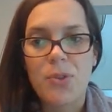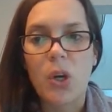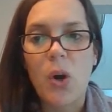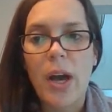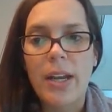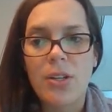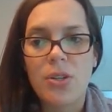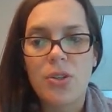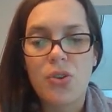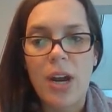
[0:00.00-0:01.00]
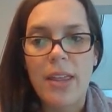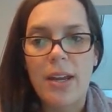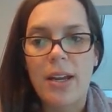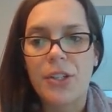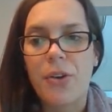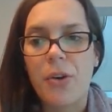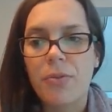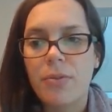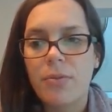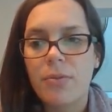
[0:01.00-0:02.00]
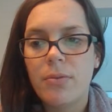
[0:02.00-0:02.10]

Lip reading: So go ahead and try that on your own.